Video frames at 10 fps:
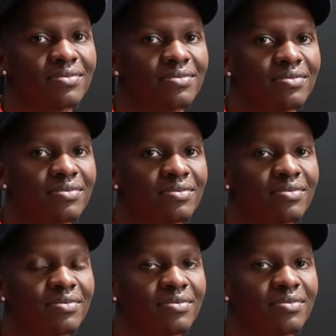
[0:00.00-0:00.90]

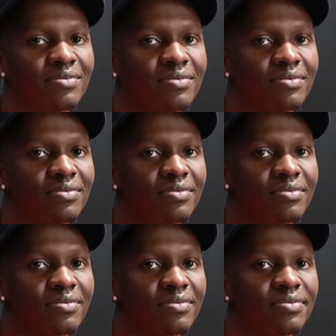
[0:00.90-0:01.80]

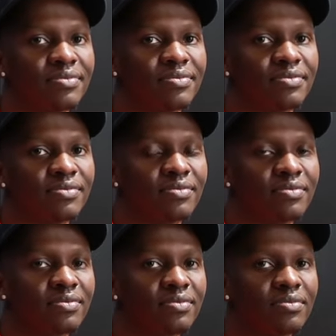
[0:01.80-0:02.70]

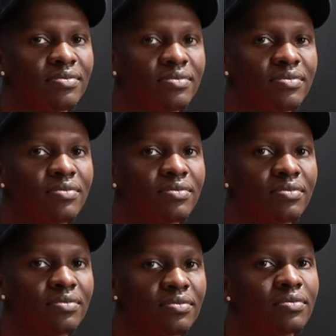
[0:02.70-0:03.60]

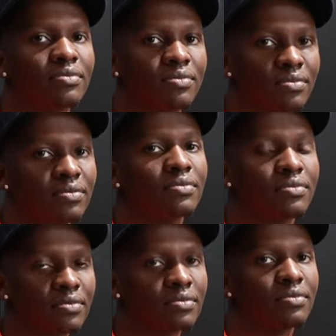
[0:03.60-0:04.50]

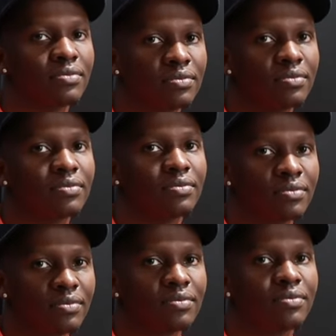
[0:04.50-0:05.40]

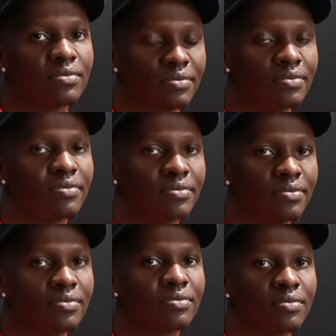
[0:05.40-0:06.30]

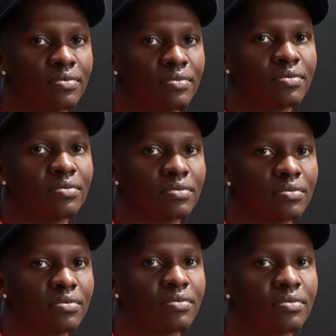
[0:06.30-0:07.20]

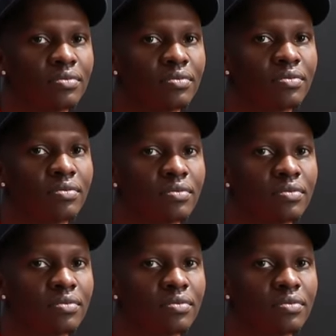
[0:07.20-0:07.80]
(not speaking)